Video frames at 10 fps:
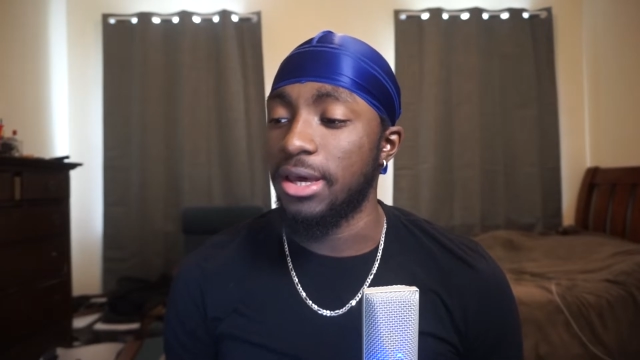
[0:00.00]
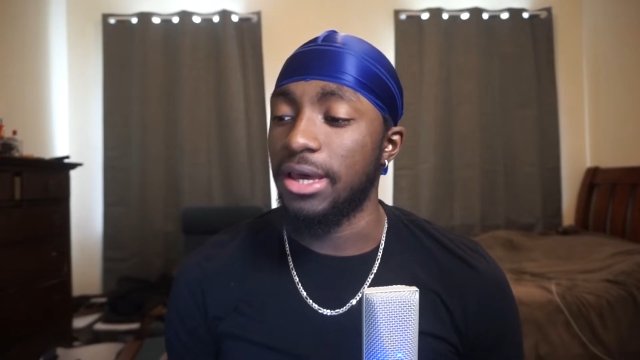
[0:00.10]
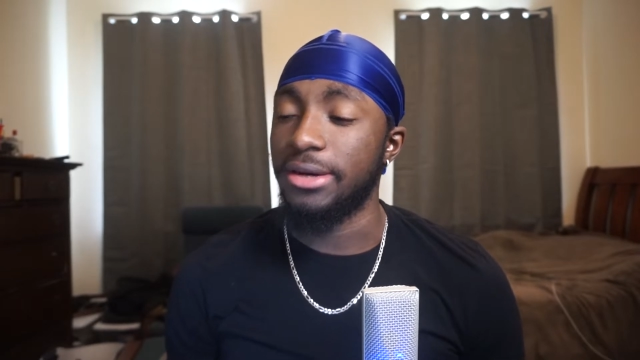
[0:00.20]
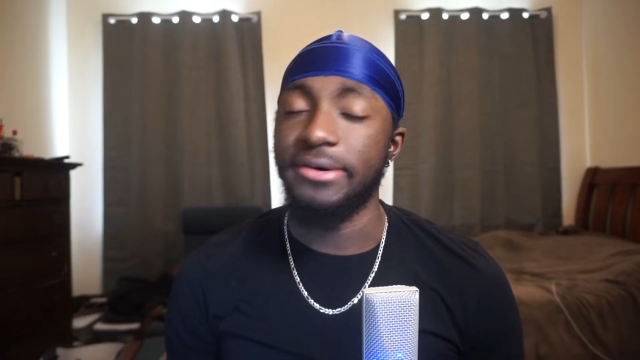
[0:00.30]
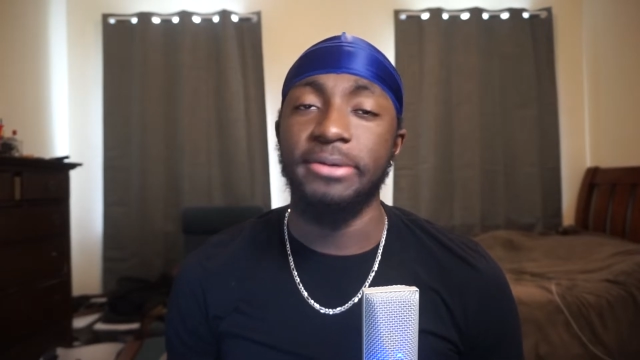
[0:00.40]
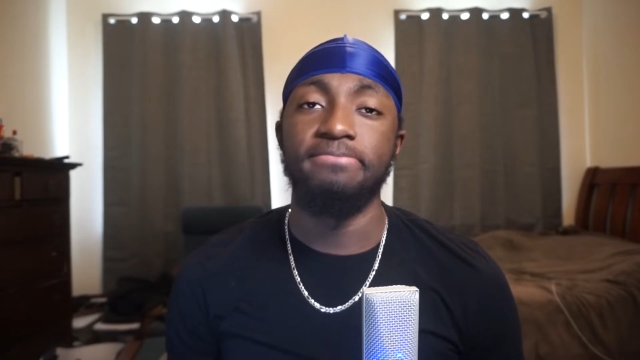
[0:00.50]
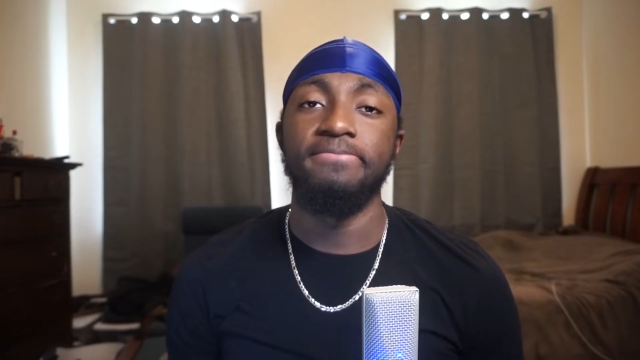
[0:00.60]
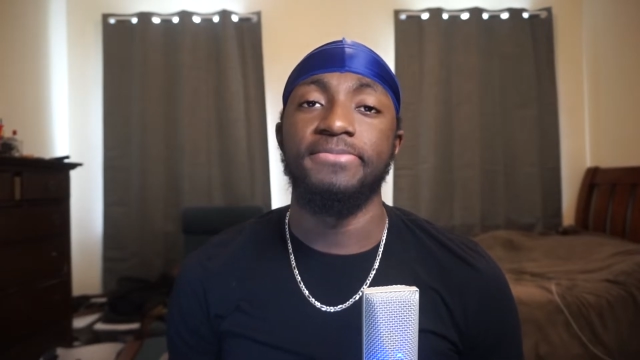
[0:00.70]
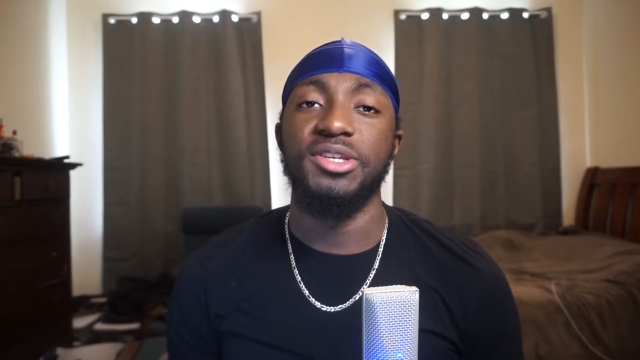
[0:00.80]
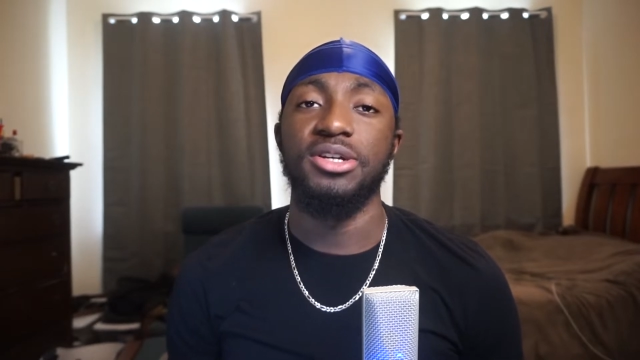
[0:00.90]
And,
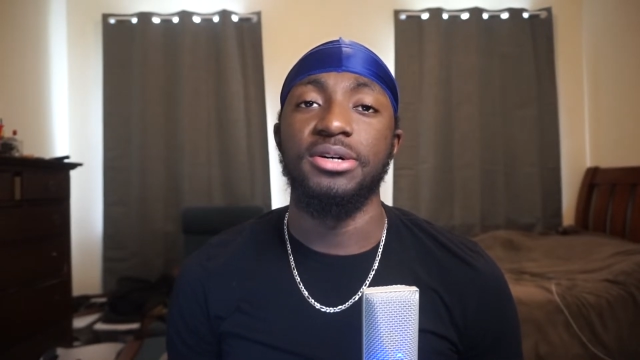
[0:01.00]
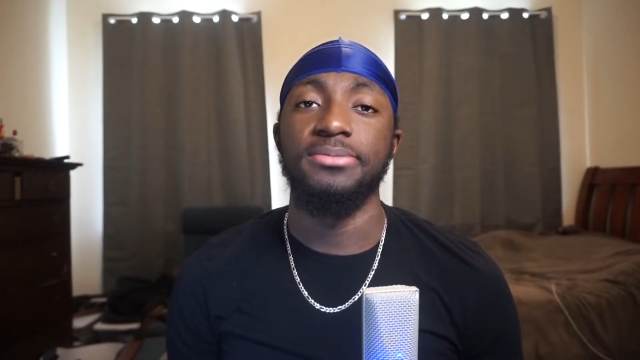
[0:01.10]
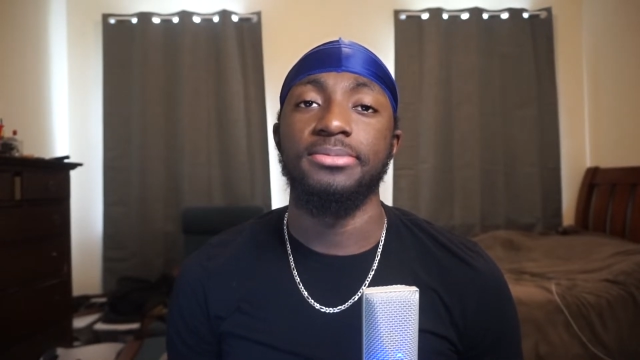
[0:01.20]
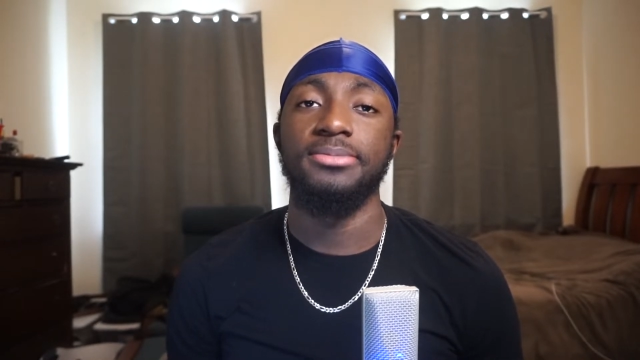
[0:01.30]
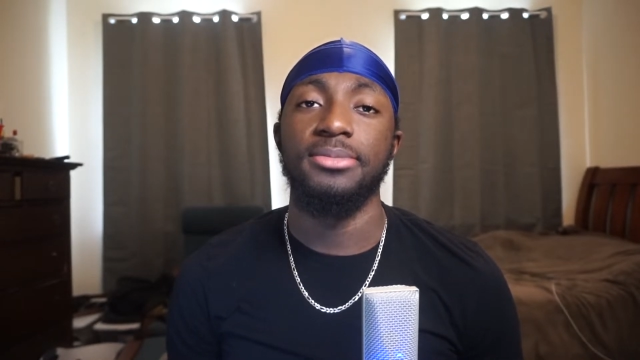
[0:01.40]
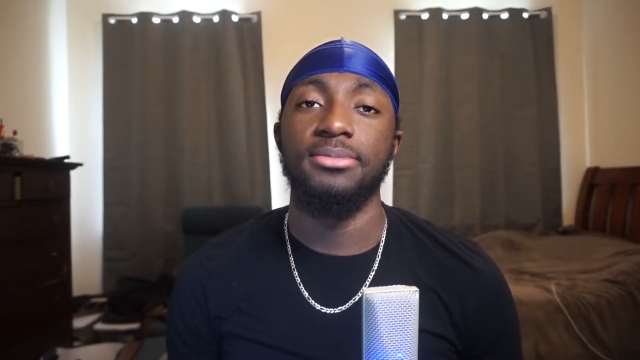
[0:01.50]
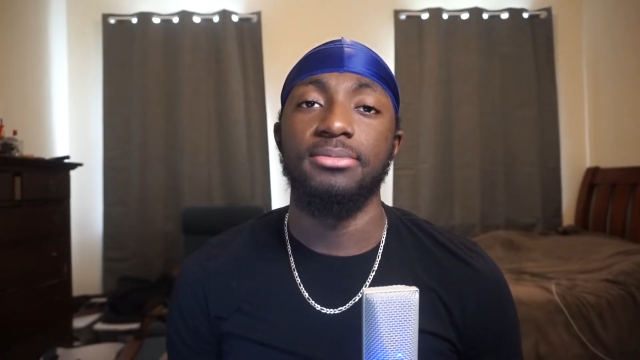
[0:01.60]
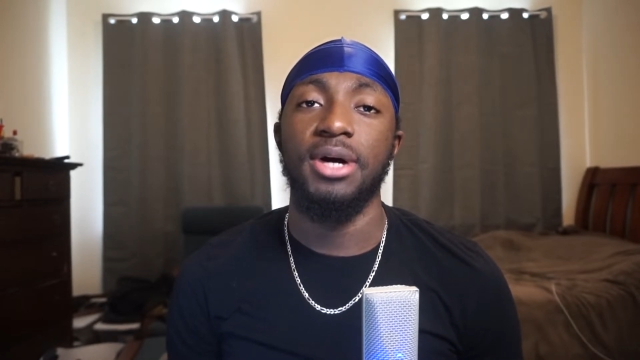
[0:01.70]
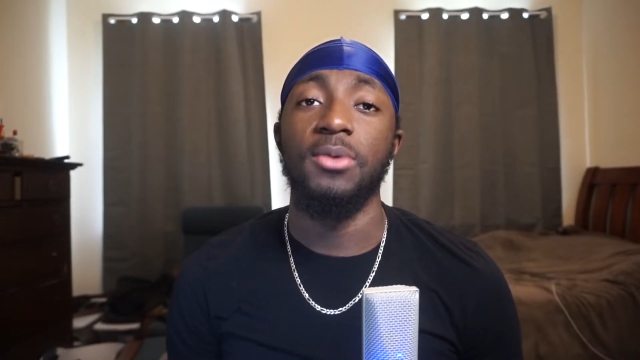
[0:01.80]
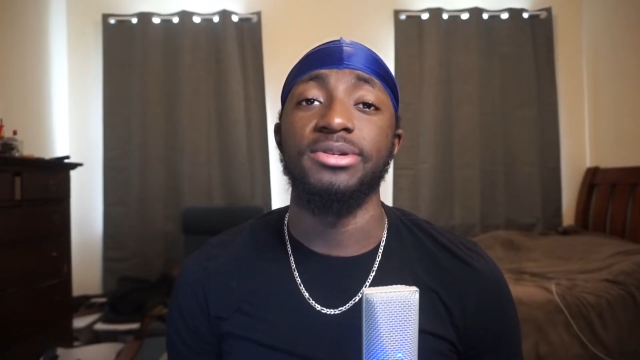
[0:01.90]
you know,
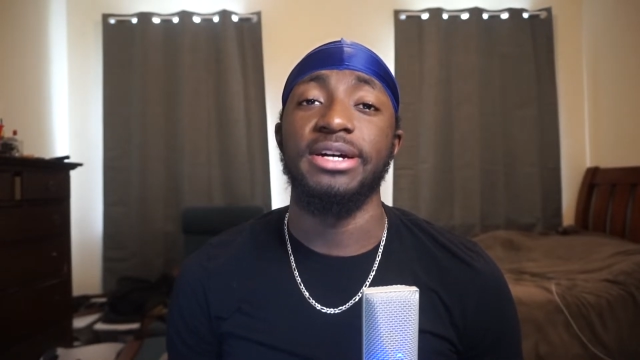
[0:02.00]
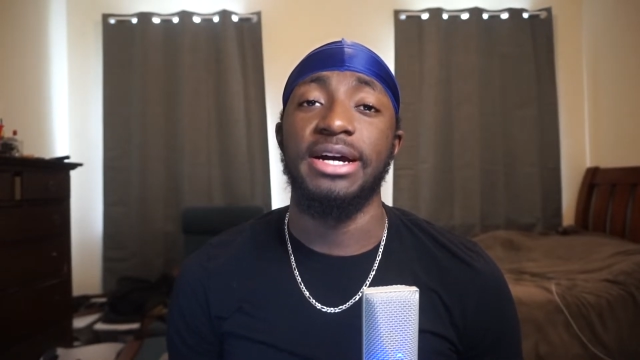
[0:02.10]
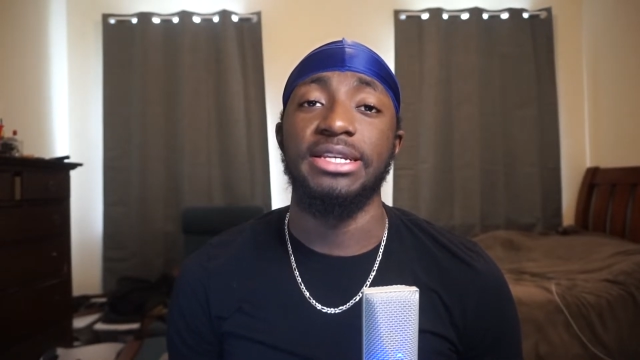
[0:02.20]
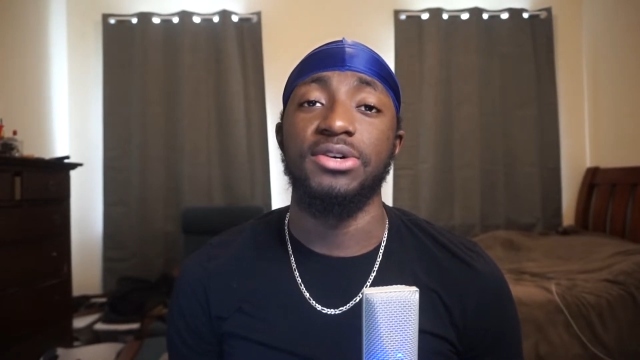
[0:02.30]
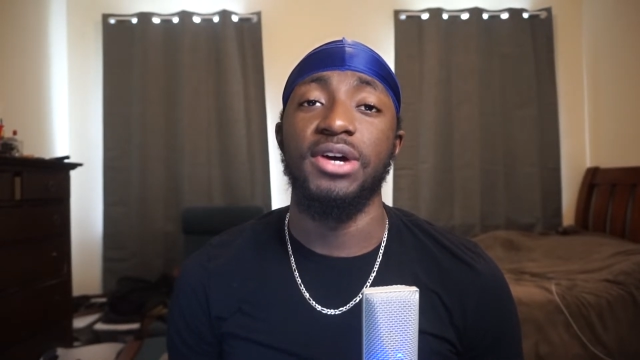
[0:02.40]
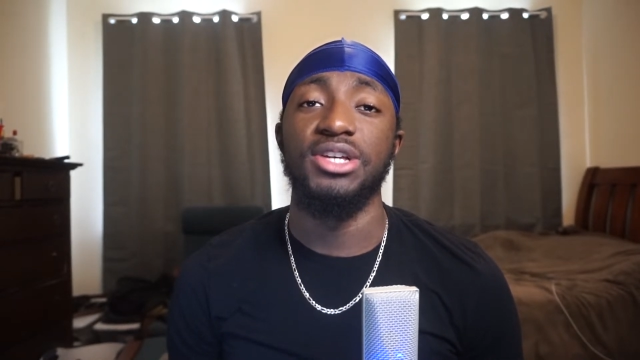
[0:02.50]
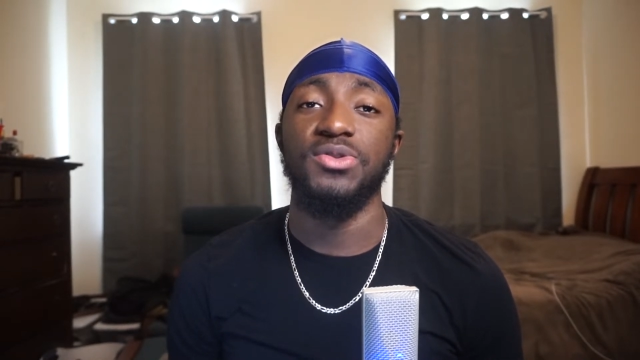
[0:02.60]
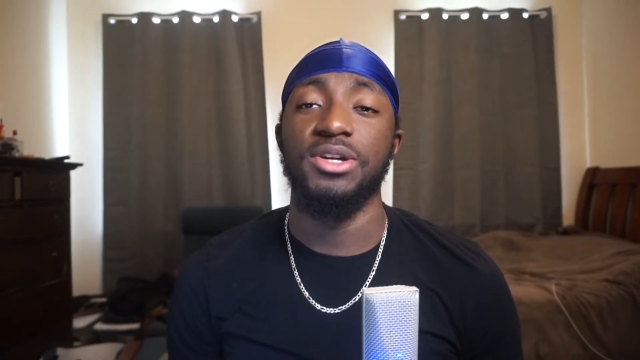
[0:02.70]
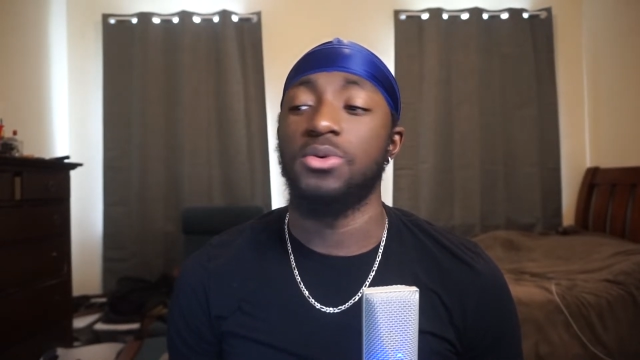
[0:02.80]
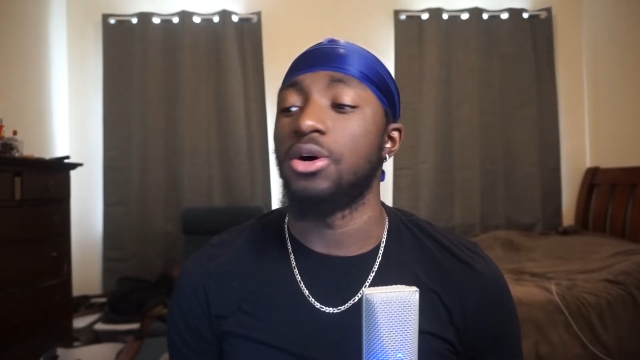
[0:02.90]
I wish I got to
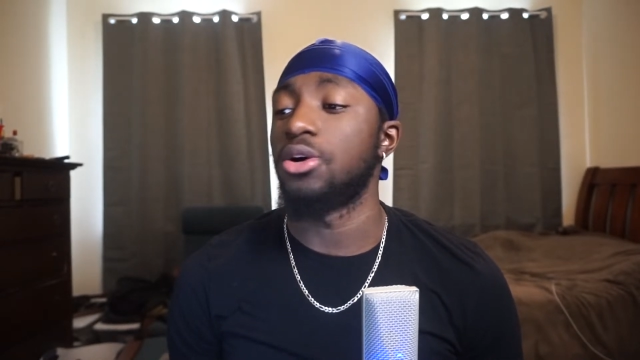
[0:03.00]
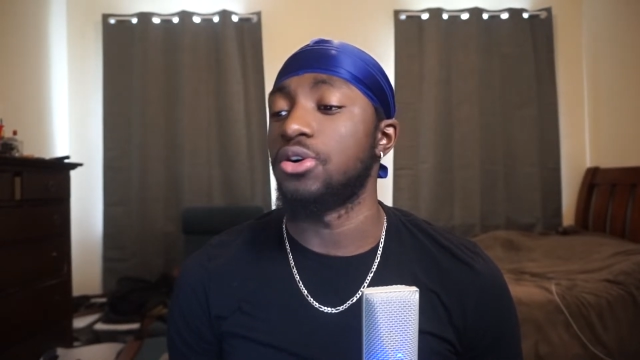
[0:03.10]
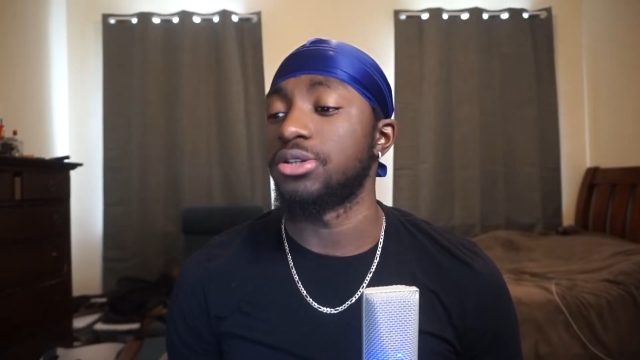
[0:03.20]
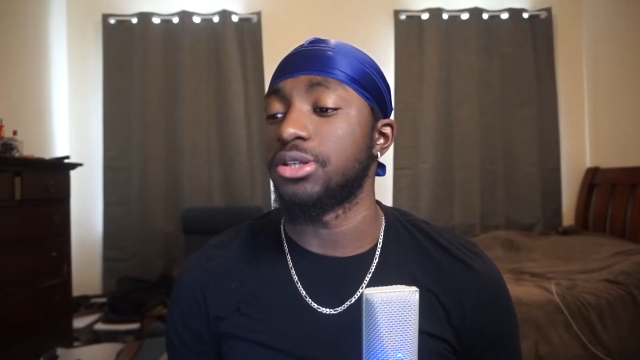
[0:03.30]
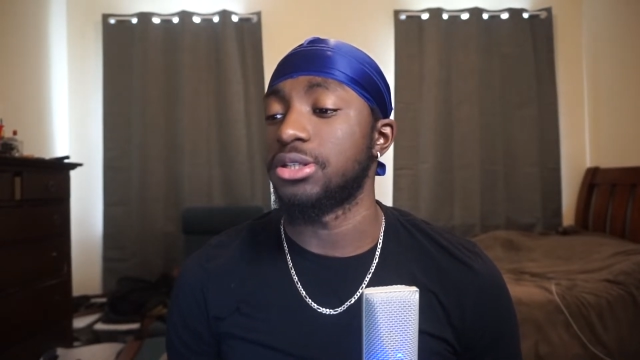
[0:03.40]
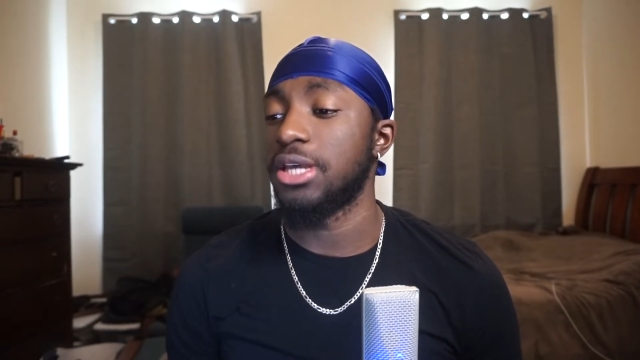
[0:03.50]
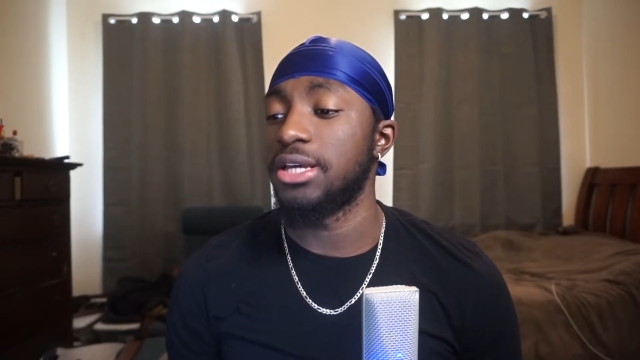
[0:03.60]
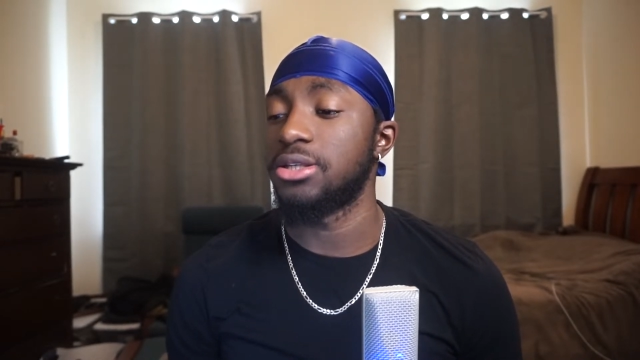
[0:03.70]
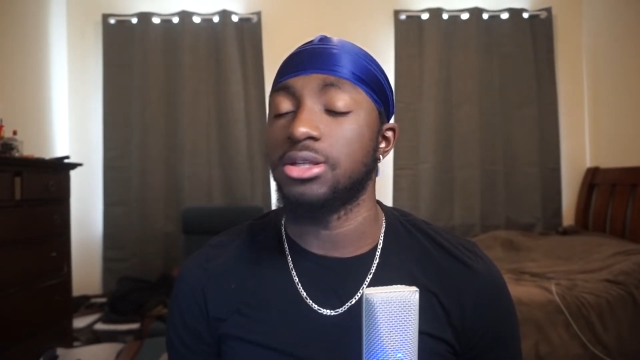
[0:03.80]
graduate all across the state.